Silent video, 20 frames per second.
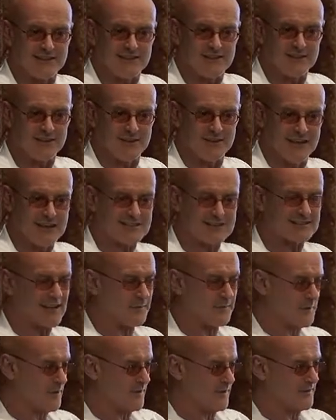You go, yes,
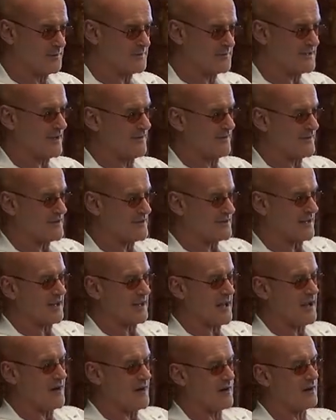I'm going from selfish to
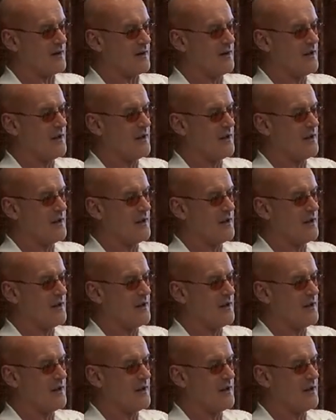care.